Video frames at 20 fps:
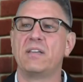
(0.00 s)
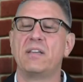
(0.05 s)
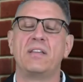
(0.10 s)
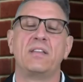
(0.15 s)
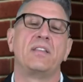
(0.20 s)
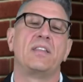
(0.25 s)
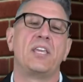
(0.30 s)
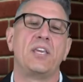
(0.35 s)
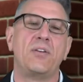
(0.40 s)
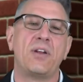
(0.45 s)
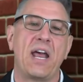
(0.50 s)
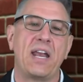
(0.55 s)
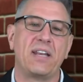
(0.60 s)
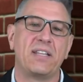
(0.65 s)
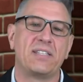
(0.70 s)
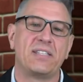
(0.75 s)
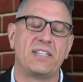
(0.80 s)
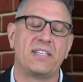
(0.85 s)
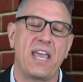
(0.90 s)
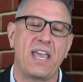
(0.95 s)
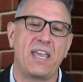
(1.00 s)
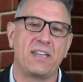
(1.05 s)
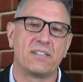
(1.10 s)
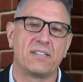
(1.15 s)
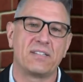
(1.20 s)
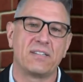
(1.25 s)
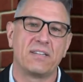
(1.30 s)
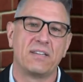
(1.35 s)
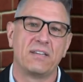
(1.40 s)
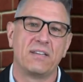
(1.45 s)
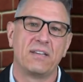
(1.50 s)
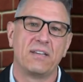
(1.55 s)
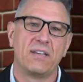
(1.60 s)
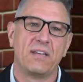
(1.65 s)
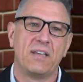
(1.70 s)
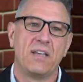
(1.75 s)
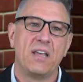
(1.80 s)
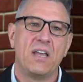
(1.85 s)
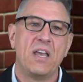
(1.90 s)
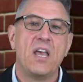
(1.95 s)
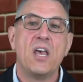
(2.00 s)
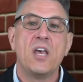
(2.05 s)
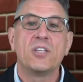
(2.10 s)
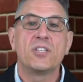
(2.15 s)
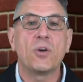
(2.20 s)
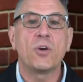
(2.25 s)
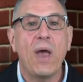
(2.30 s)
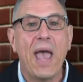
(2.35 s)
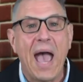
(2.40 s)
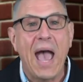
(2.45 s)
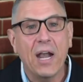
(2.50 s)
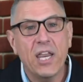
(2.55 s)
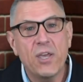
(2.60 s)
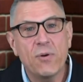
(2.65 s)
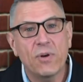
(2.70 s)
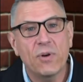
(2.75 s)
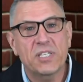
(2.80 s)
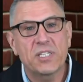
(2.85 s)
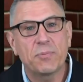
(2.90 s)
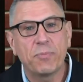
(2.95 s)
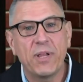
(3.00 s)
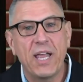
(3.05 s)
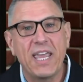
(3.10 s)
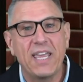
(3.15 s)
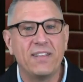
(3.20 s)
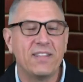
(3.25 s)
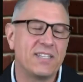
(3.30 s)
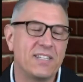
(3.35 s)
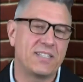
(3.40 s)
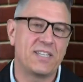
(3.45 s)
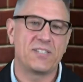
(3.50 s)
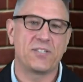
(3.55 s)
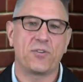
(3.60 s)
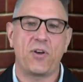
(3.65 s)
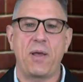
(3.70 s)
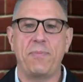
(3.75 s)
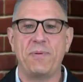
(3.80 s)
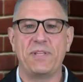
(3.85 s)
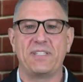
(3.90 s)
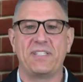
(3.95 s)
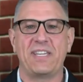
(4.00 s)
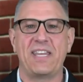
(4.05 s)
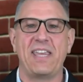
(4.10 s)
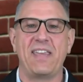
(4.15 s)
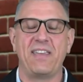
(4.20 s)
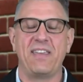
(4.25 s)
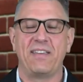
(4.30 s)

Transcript: the United States. So how do you explain this discrepancy?